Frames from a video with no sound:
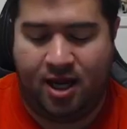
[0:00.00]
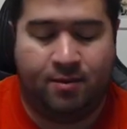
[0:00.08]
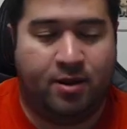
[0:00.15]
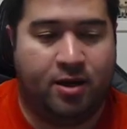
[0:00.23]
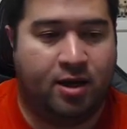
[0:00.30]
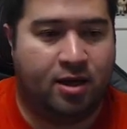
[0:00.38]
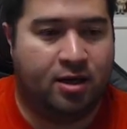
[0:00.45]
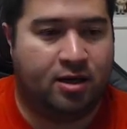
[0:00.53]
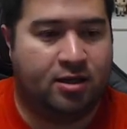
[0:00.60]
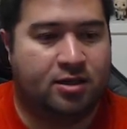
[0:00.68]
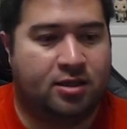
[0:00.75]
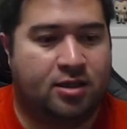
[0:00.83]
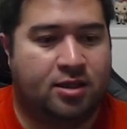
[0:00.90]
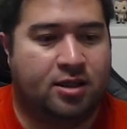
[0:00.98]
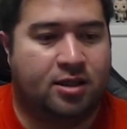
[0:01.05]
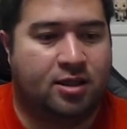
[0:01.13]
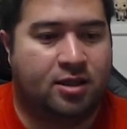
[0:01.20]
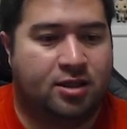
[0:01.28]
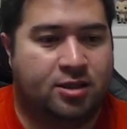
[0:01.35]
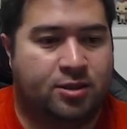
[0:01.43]
here.
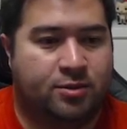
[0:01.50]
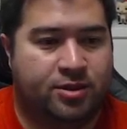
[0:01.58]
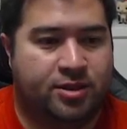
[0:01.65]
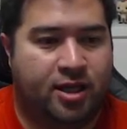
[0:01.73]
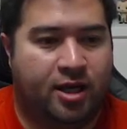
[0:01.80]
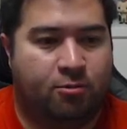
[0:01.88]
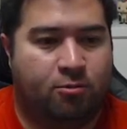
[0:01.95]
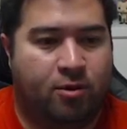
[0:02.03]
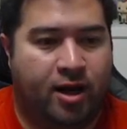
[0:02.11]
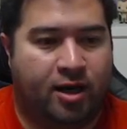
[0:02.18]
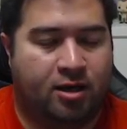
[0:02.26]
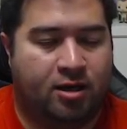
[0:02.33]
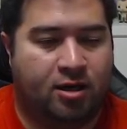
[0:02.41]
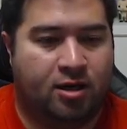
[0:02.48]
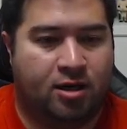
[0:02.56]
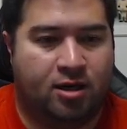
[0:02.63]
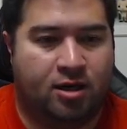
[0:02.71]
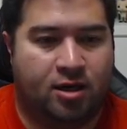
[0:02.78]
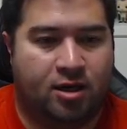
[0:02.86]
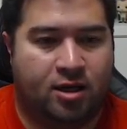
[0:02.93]
So we'll say
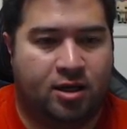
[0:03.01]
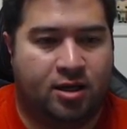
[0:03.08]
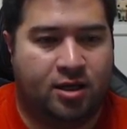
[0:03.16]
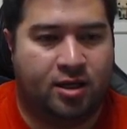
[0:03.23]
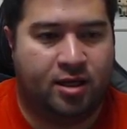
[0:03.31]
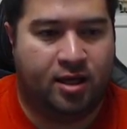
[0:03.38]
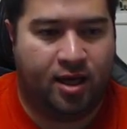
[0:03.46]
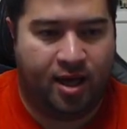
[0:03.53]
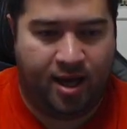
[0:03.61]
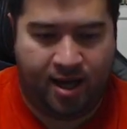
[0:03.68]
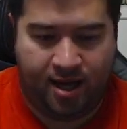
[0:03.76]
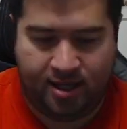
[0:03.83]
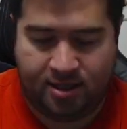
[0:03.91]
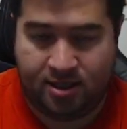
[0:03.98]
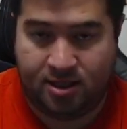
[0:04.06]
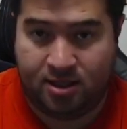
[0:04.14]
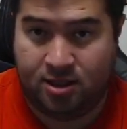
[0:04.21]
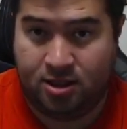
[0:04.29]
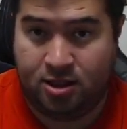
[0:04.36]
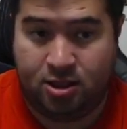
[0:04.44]
record at
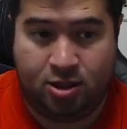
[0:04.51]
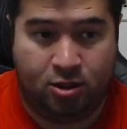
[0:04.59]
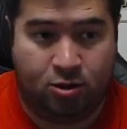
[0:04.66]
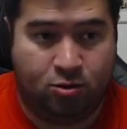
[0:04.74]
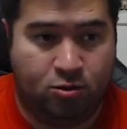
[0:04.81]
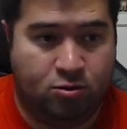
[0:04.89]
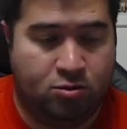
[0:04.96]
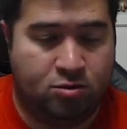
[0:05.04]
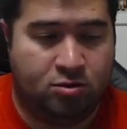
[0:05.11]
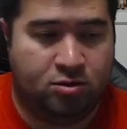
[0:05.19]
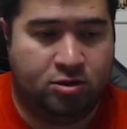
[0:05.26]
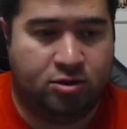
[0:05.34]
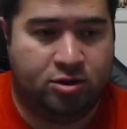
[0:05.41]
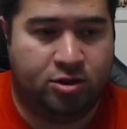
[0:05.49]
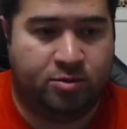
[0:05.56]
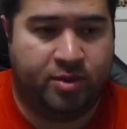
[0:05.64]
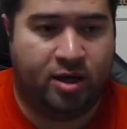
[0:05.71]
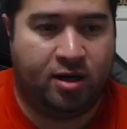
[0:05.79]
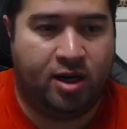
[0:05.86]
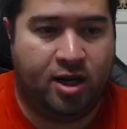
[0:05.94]
2 should be
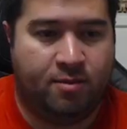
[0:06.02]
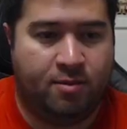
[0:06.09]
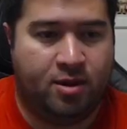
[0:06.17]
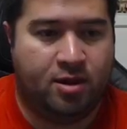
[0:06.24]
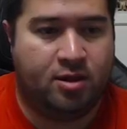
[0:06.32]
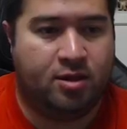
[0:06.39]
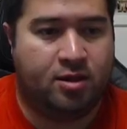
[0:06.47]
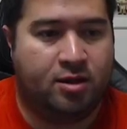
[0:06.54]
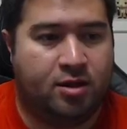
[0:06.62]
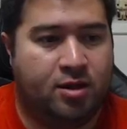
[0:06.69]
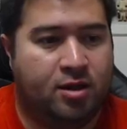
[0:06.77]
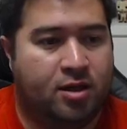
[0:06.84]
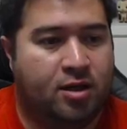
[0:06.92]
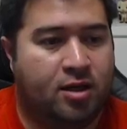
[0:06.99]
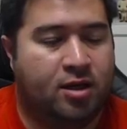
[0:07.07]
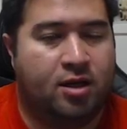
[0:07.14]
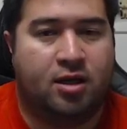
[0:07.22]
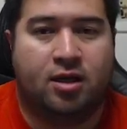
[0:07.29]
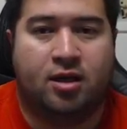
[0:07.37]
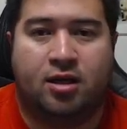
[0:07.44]
our name,
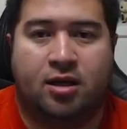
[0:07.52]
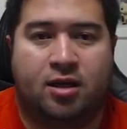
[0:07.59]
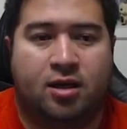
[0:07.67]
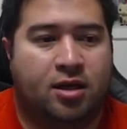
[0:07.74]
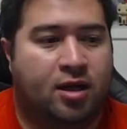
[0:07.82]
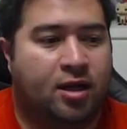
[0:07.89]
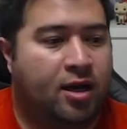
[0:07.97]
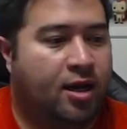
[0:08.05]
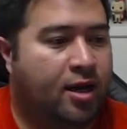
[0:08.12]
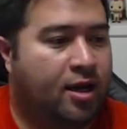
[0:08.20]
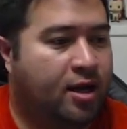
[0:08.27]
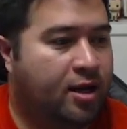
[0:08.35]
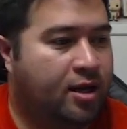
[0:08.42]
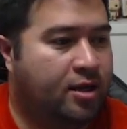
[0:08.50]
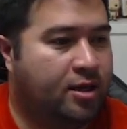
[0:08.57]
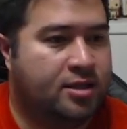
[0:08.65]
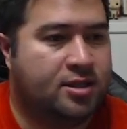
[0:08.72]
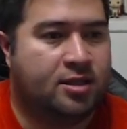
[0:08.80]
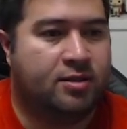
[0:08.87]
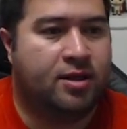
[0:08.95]
and let's
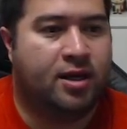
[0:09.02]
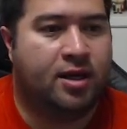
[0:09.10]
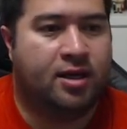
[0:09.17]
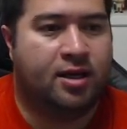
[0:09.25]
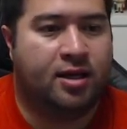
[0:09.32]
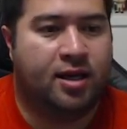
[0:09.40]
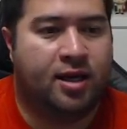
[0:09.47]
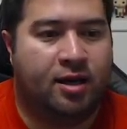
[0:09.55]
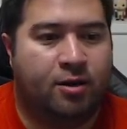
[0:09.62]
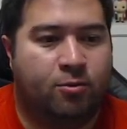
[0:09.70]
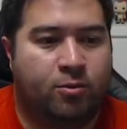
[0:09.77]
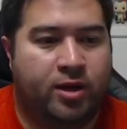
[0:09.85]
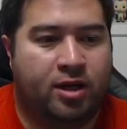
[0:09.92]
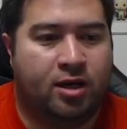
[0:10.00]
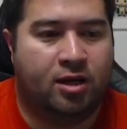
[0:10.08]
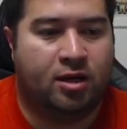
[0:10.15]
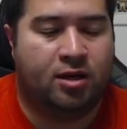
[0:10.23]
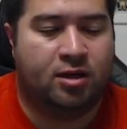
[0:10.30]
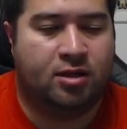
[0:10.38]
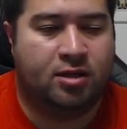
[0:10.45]
go ahead and add winner.